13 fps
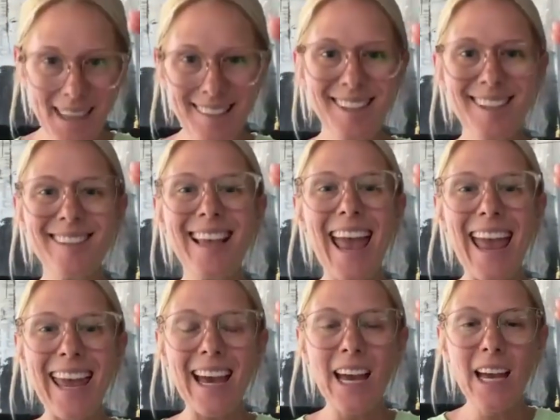This is
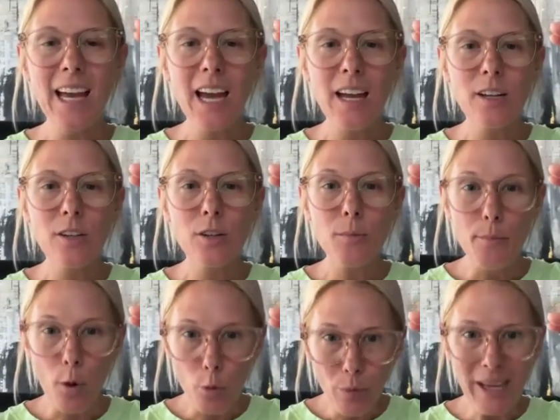a
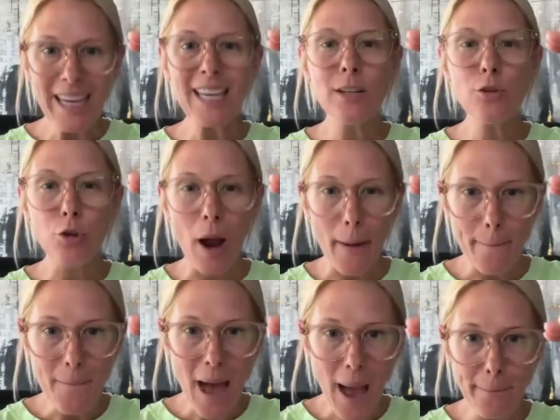marine
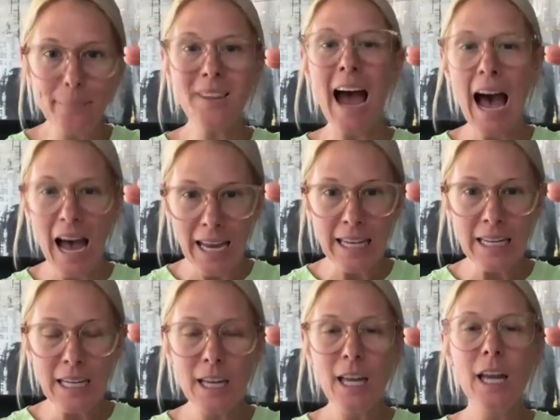
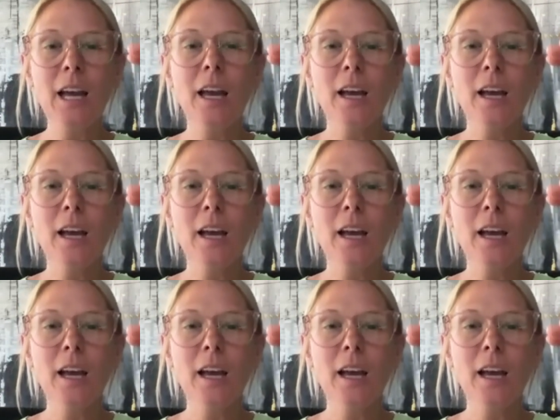tripeptide